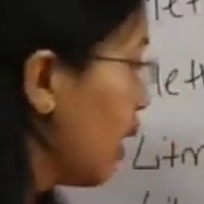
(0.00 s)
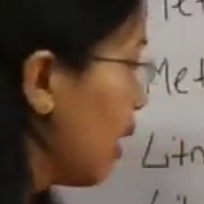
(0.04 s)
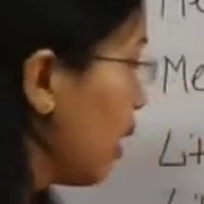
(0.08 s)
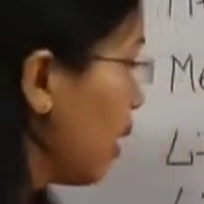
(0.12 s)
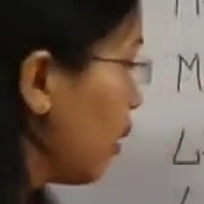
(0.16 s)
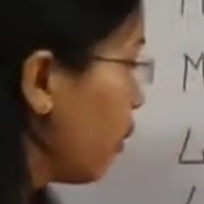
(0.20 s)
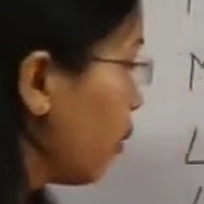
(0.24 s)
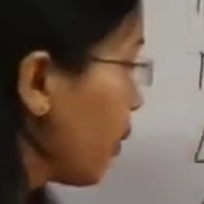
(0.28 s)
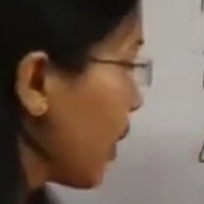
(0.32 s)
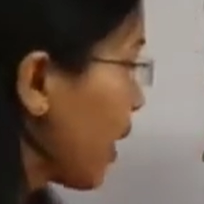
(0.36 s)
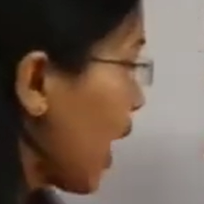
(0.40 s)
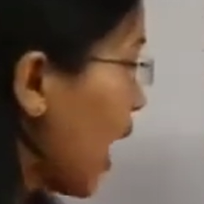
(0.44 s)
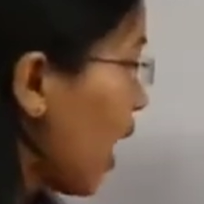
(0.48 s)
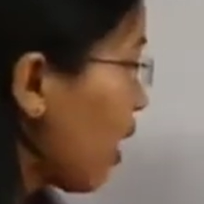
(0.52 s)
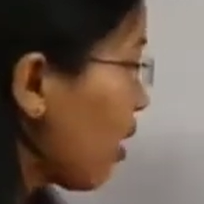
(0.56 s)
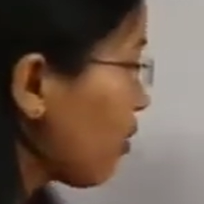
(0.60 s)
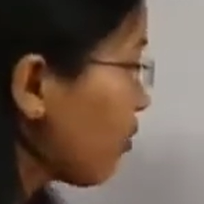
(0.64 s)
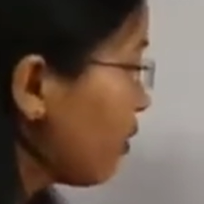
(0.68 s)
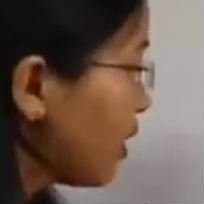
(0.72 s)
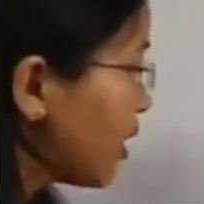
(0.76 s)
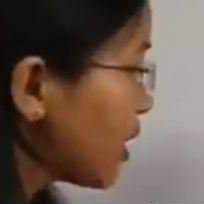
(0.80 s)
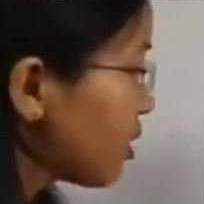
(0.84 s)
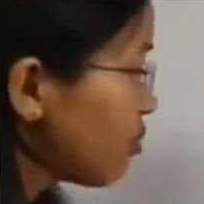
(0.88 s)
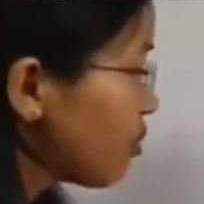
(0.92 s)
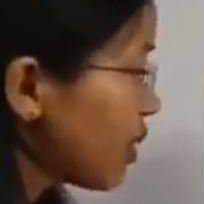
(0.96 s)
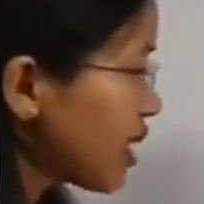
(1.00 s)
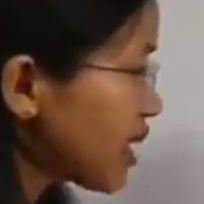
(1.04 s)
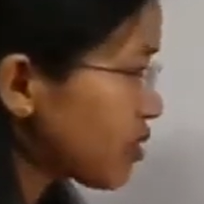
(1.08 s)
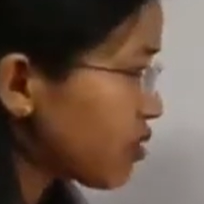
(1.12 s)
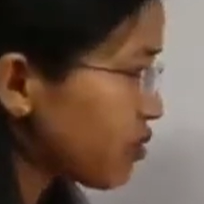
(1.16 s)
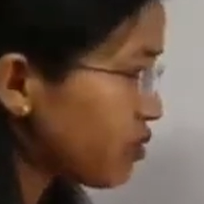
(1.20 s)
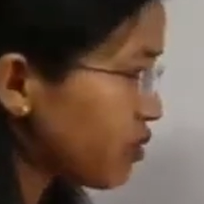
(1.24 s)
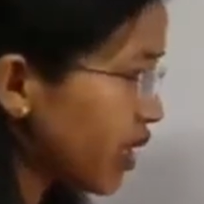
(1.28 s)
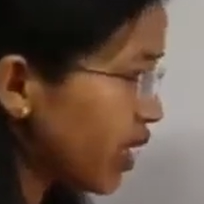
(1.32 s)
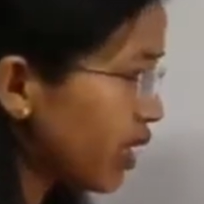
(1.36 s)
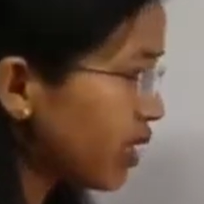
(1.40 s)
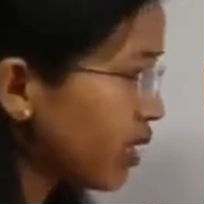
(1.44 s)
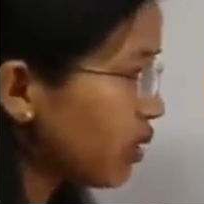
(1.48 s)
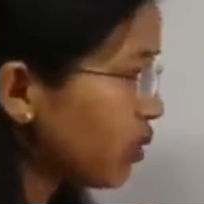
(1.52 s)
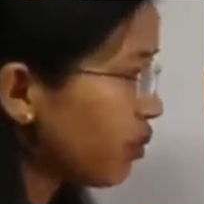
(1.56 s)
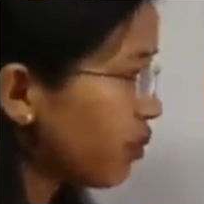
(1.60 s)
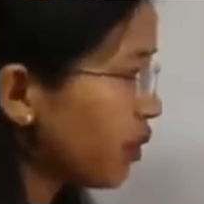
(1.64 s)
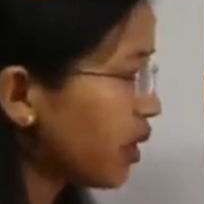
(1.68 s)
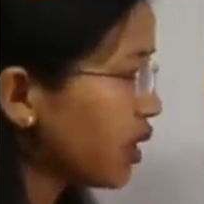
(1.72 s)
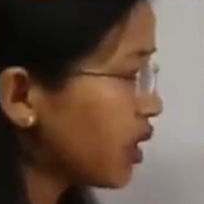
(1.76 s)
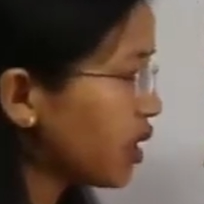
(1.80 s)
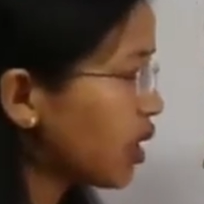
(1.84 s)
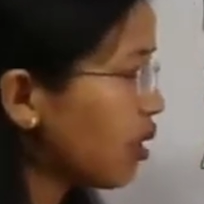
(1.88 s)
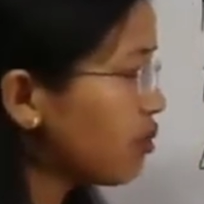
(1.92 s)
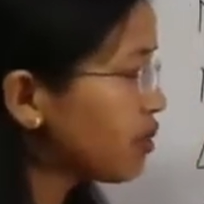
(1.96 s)
We have litmus red. When
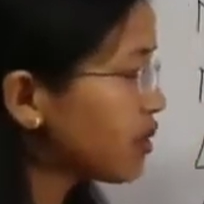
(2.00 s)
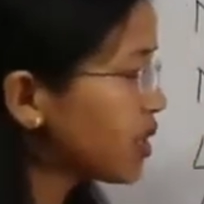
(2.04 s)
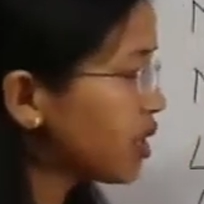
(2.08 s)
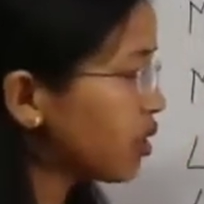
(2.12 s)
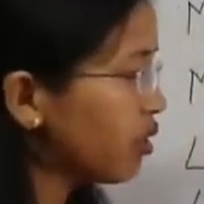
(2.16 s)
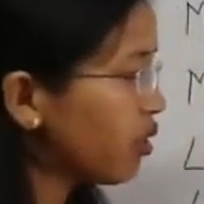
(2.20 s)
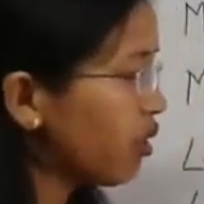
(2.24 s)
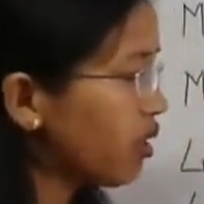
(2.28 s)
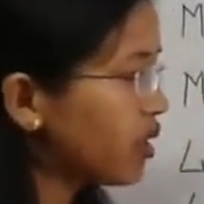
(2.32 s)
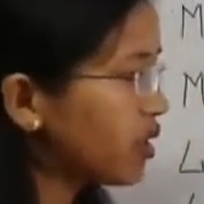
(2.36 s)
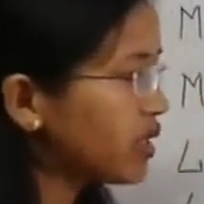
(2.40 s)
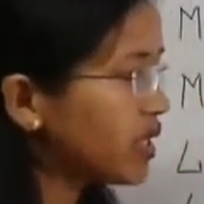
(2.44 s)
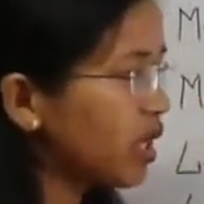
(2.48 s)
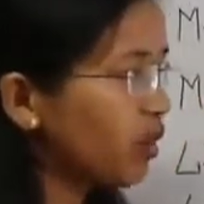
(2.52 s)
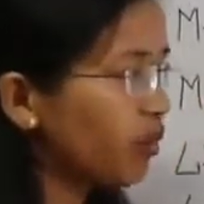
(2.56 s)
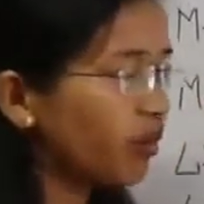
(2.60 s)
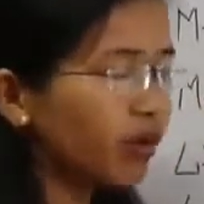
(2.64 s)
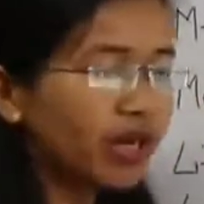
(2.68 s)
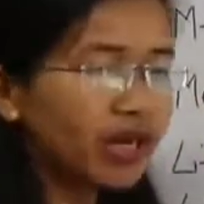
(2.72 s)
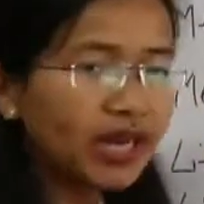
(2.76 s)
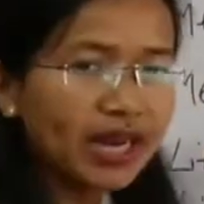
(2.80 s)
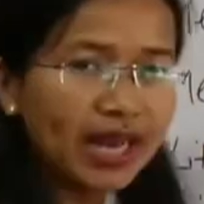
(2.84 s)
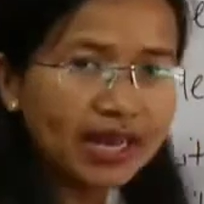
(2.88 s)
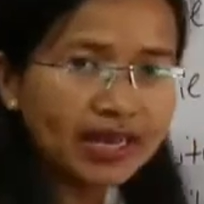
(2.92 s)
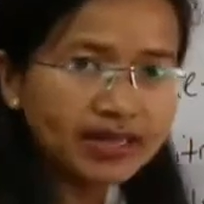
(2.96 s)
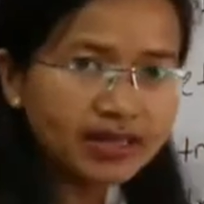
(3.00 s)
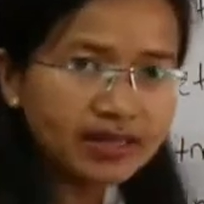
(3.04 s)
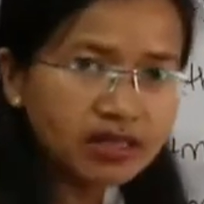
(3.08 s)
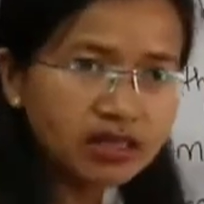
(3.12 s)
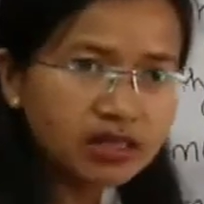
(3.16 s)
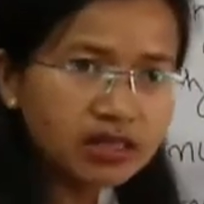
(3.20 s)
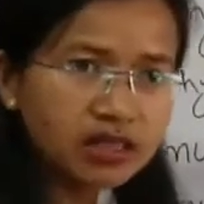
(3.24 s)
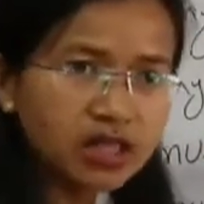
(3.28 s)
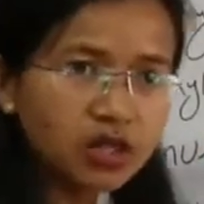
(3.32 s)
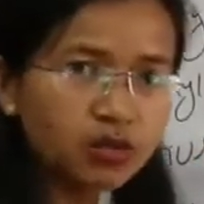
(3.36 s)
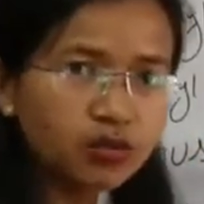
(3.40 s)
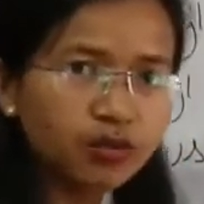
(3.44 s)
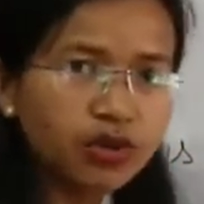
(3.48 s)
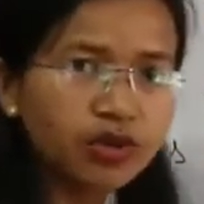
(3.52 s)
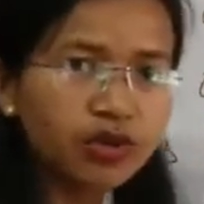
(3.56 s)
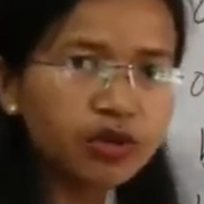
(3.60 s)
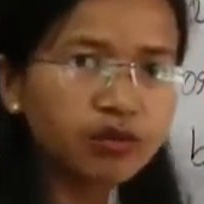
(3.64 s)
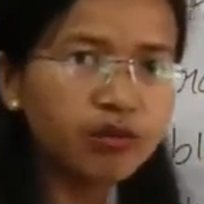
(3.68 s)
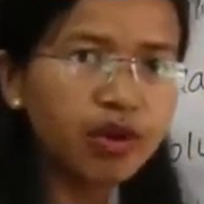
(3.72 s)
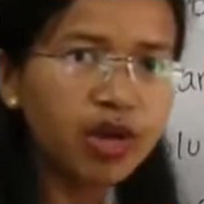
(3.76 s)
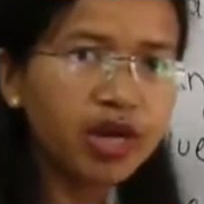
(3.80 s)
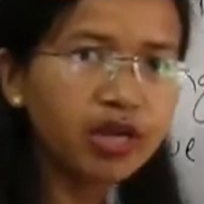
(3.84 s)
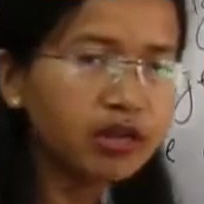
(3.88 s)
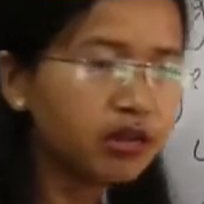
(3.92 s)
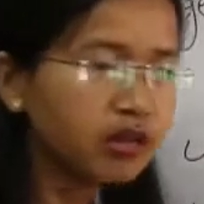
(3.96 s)
it comes in contact with an acid, it will
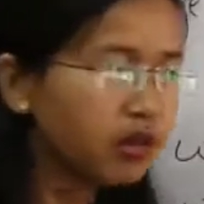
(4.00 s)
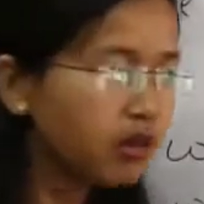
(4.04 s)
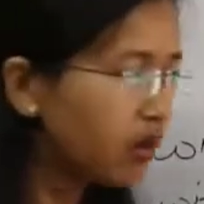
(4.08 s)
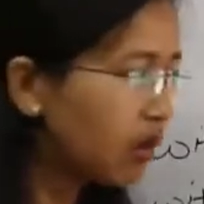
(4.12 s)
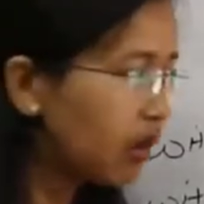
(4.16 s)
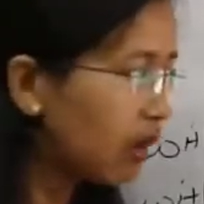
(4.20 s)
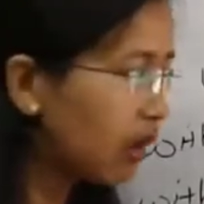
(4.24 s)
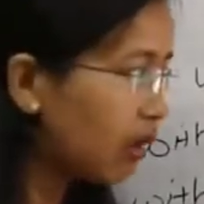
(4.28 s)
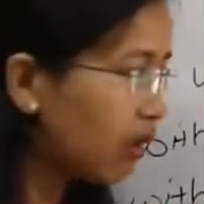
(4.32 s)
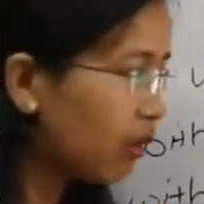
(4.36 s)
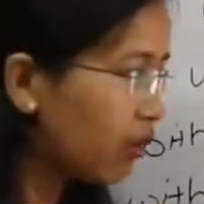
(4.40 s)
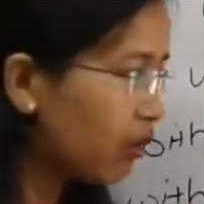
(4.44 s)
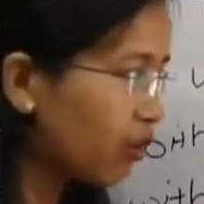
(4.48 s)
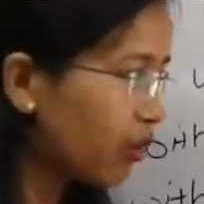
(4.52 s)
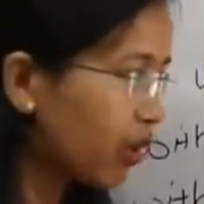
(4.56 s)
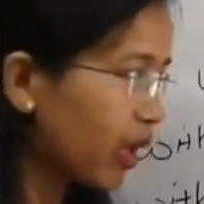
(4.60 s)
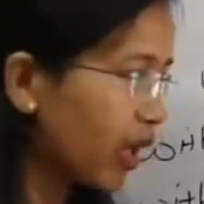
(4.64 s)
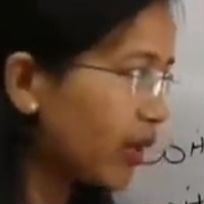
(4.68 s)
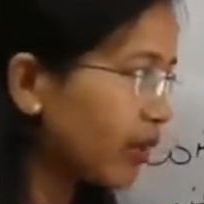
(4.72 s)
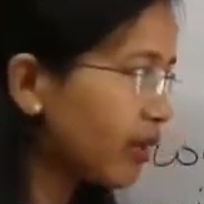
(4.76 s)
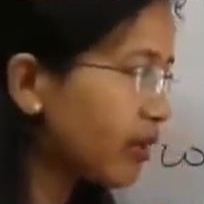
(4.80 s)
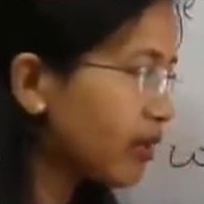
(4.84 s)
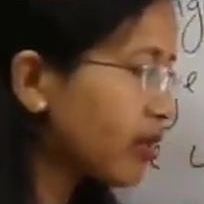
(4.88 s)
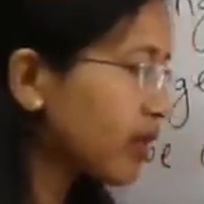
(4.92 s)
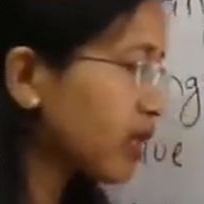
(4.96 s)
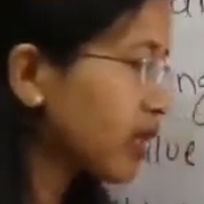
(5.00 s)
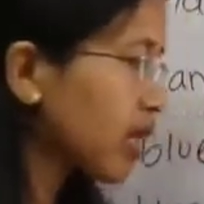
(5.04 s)
remain red.